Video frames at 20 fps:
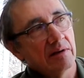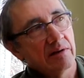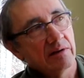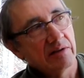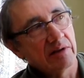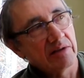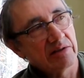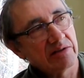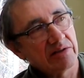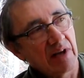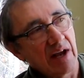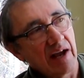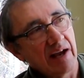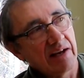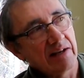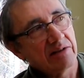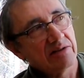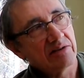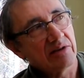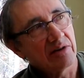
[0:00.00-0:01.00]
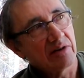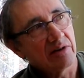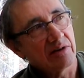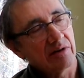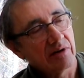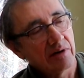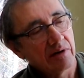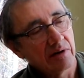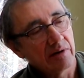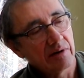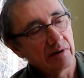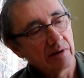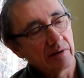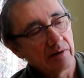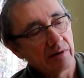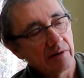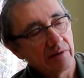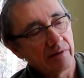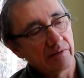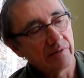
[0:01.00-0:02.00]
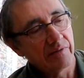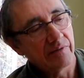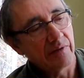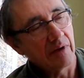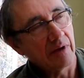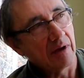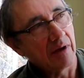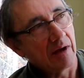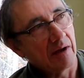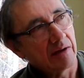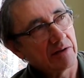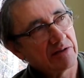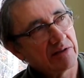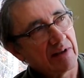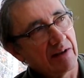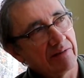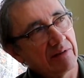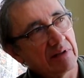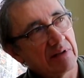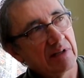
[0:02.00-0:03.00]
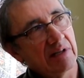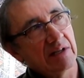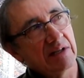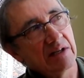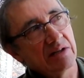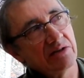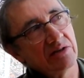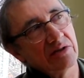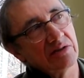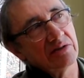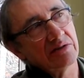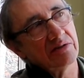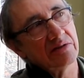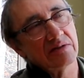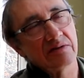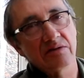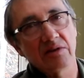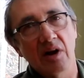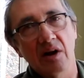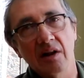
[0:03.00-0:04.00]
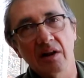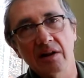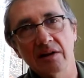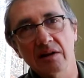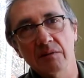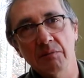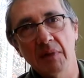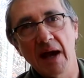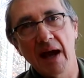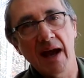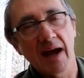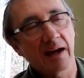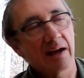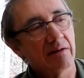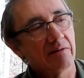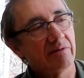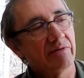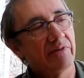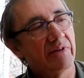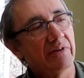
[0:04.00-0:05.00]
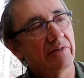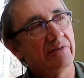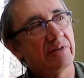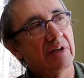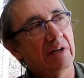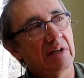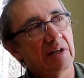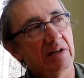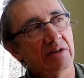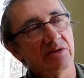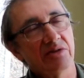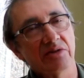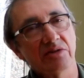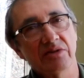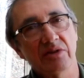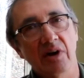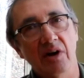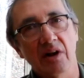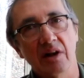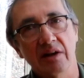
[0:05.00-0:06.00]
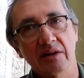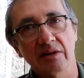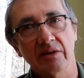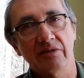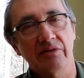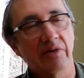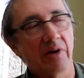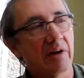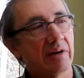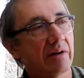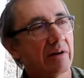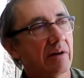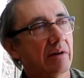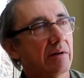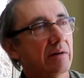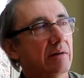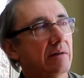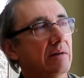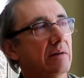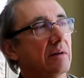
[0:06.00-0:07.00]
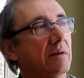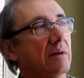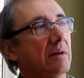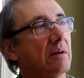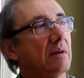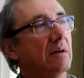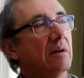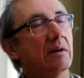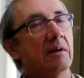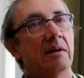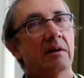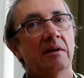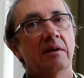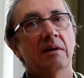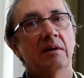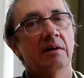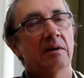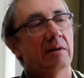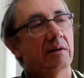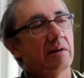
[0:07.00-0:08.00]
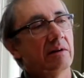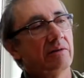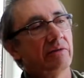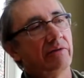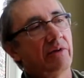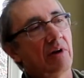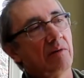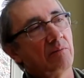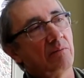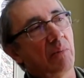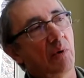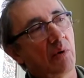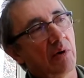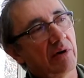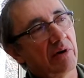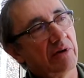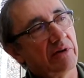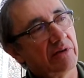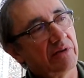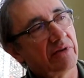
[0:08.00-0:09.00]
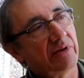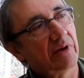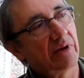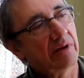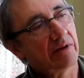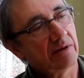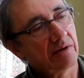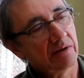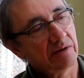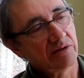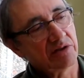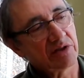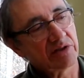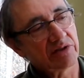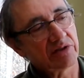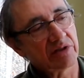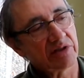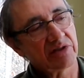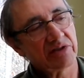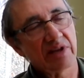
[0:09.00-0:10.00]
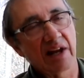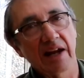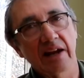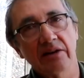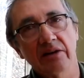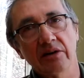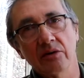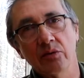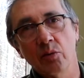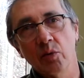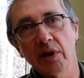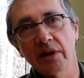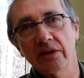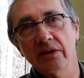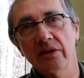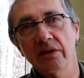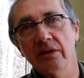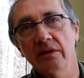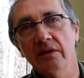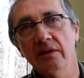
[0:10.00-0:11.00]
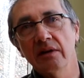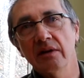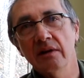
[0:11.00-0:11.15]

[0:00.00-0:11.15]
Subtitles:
The sides are 17 inches tall at the back and 15 inches tall at the front. The front board is just the standard width